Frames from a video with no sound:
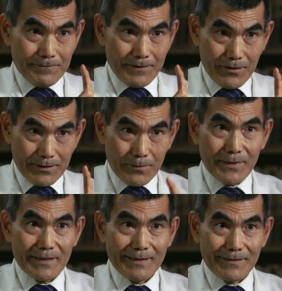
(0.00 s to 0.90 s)
very
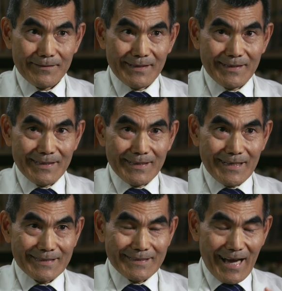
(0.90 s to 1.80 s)
competitive.
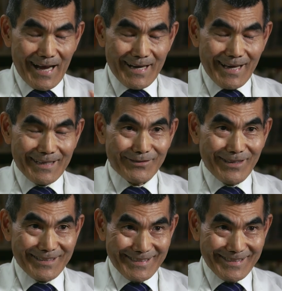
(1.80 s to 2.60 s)
It's unlike the United